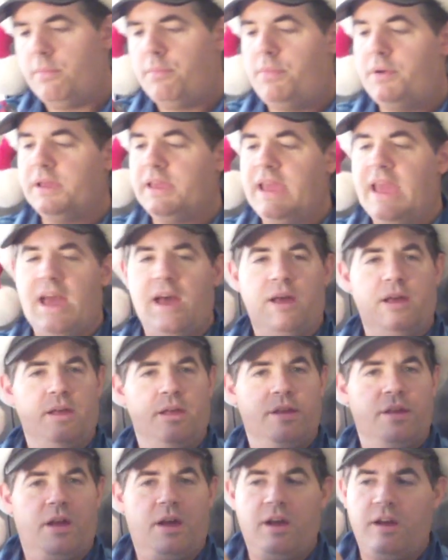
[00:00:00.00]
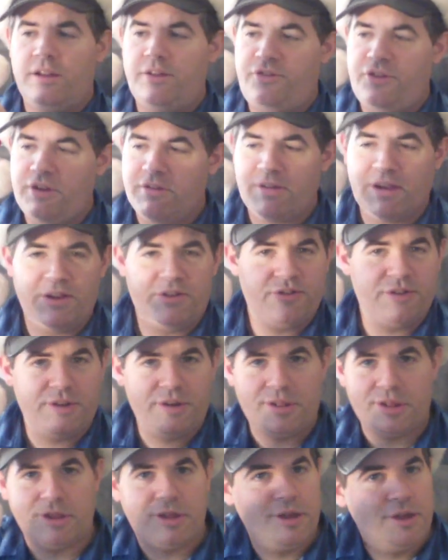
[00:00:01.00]
But yeah,
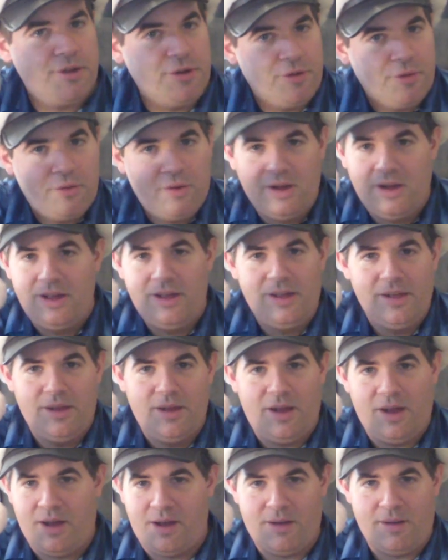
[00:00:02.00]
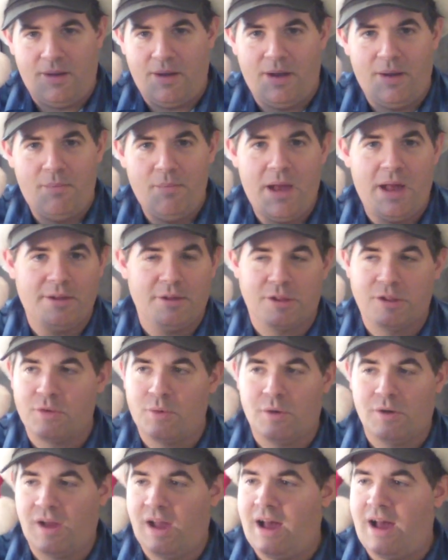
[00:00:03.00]
Generations 2
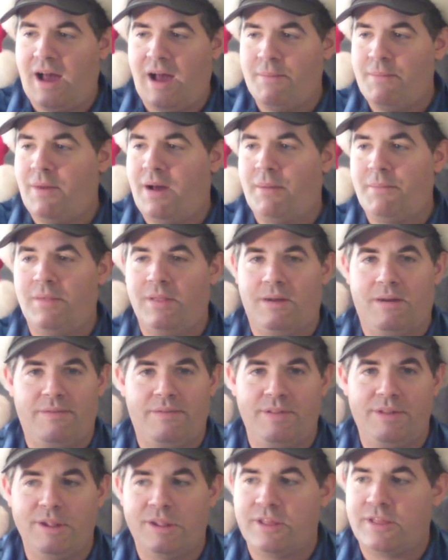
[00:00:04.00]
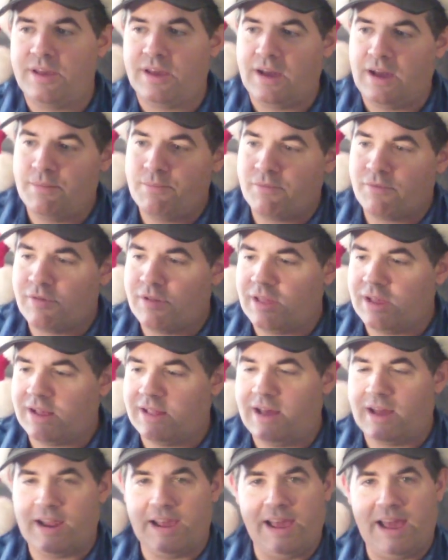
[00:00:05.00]
Menasor. I'm loving this thing. I'm really
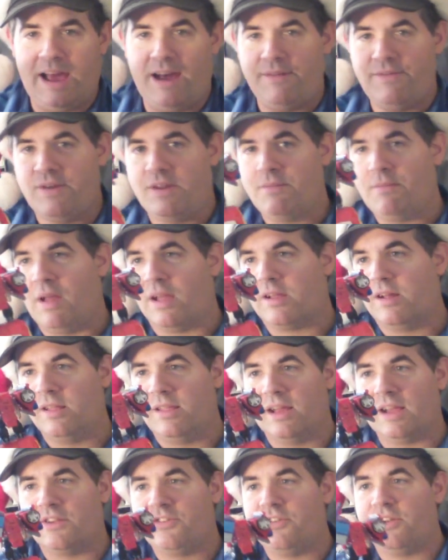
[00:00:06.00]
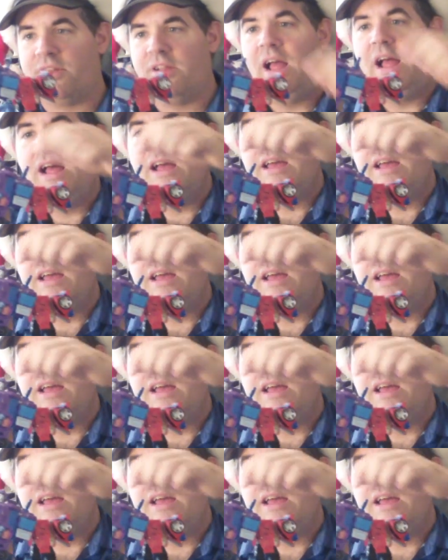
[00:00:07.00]
glad I have it in my collection,